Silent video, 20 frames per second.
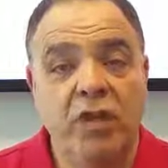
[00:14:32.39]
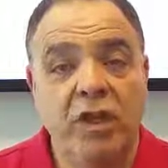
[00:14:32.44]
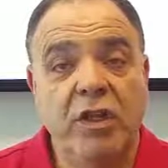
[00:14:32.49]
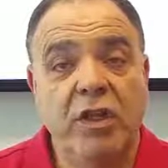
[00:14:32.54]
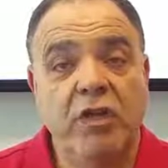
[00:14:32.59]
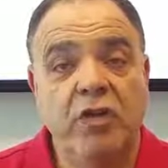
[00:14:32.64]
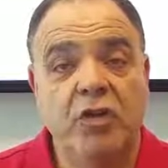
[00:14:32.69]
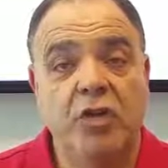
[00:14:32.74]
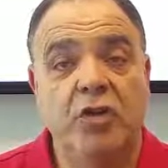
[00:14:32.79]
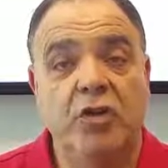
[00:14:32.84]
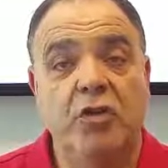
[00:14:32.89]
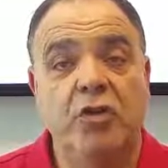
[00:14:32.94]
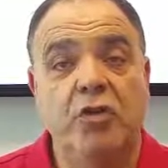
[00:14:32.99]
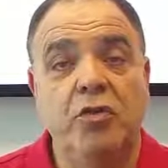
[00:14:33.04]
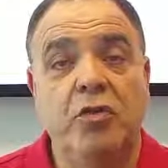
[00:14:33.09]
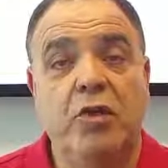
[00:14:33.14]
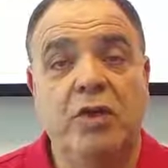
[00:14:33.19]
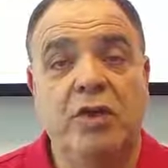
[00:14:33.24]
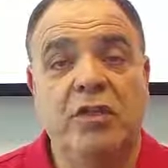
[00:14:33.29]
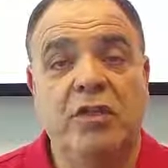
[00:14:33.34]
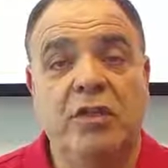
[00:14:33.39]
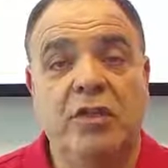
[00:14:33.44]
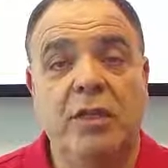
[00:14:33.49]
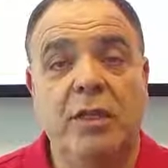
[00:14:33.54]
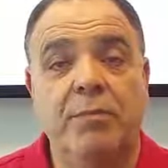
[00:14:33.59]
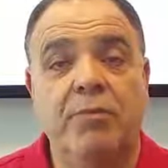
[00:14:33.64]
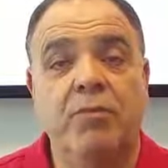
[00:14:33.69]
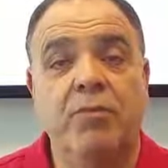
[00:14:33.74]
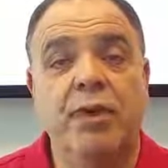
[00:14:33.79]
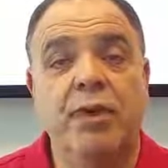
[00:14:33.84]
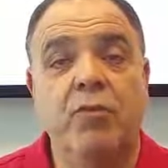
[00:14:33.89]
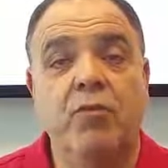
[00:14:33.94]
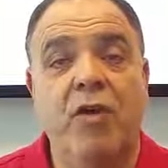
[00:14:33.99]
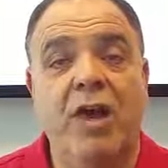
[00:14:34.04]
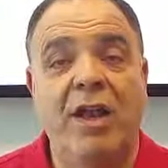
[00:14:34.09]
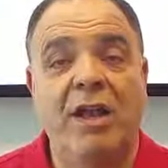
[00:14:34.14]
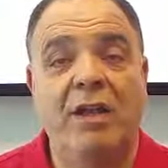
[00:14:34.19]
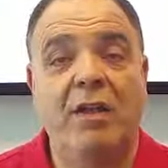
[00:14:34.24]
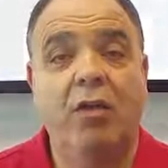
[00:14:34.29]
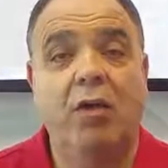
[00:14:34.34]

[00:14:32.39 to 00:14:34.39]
really should do on a slippery, wet,